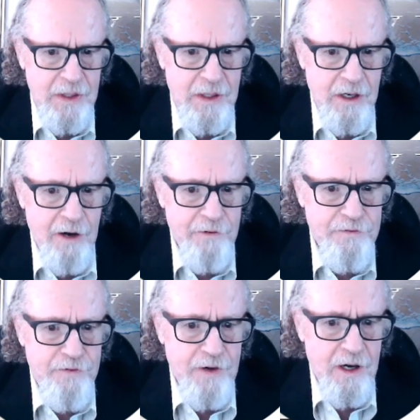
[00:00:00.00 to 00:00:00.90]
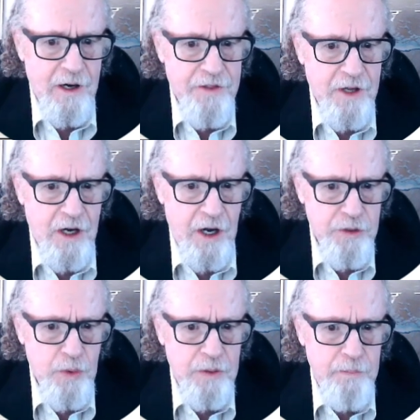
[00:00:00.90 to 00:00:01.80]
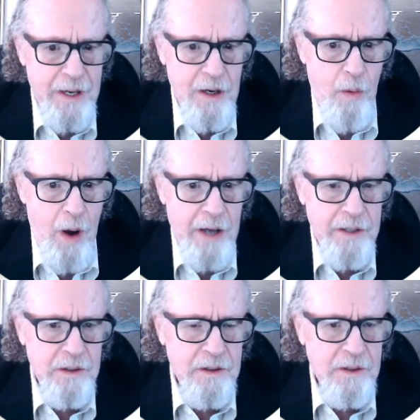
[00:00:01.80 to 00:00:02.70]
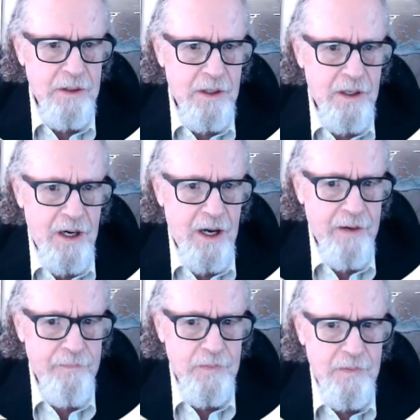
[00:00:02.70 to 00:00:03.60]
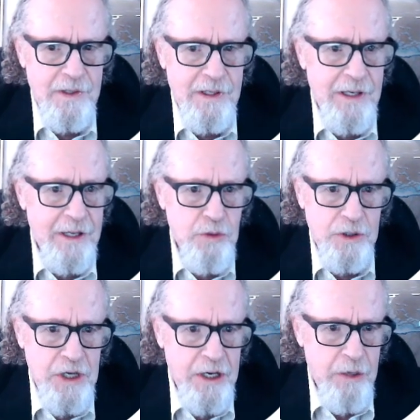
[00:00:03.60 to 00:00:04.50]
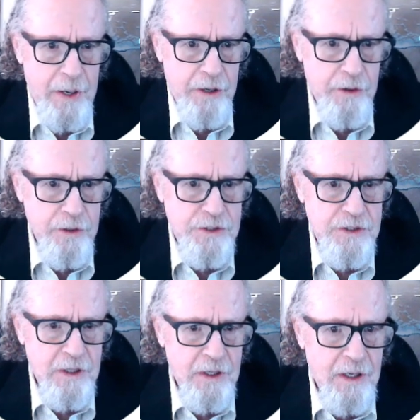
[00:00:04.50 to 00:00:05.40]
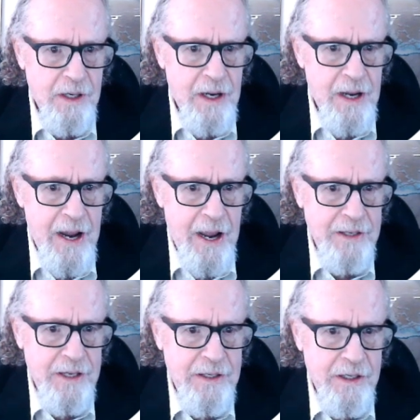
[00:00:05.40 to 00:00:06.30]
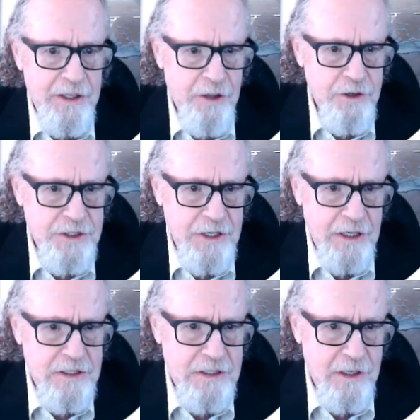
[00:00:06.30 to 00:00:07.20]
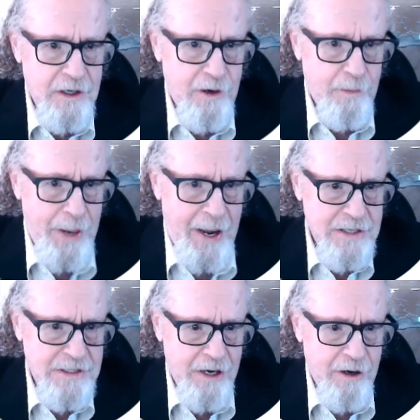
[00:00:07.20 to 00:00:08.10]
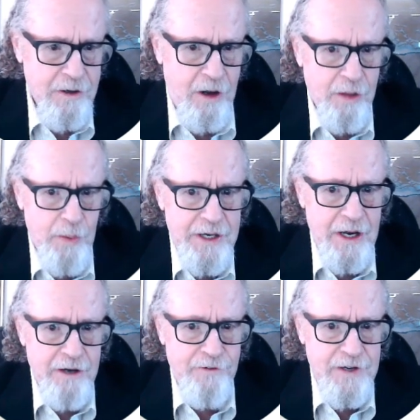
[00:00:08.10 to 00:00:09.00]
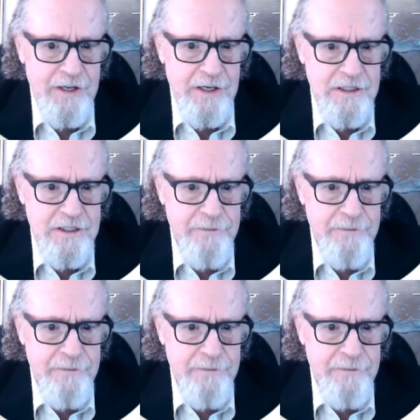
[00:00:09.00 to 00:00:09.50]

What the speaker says: of the 100 megawatt electric generators, and then another 6 past there all the way down to Phoenix.